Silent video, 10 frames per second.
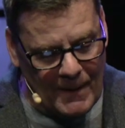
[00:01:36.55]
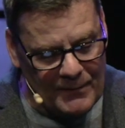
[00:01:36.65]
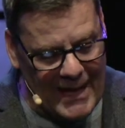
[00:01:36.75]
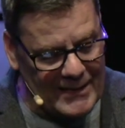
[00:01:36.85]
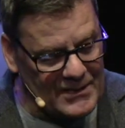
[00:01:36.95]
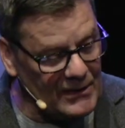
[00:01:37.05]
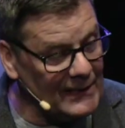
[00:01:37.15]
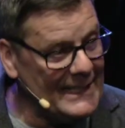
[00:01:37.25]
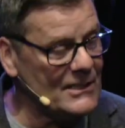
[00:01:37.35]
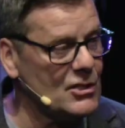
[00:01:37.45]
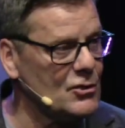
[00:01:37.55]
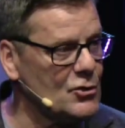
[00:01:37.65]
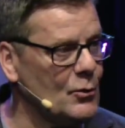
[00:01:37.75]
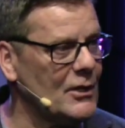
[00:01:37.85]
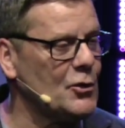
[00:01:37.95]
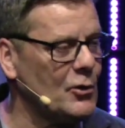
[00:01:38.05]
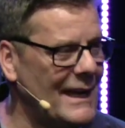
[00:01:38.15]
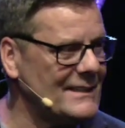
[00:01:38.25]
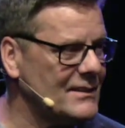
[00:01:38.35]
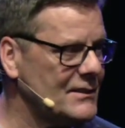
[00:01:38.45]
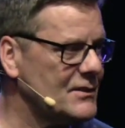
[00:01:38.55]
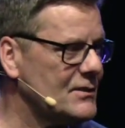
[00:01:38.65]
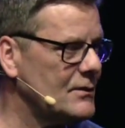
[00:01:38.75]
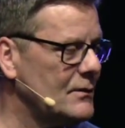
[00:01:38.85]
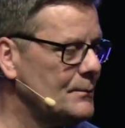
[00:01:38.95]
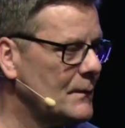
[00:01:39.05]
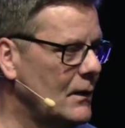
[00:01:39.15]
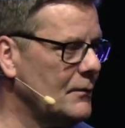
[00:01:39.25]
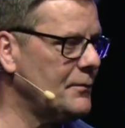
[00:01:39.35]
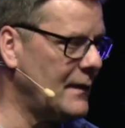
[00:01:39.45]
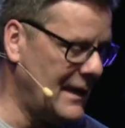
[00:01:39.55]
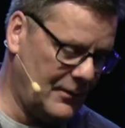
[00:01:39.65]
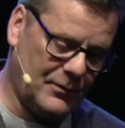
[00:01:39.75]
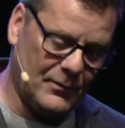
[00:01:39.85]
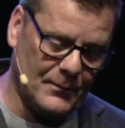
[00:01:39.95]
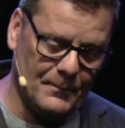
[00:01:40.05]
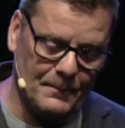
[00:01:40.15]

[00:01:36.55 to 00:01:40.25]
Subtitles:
that is linked to a crisis of faith.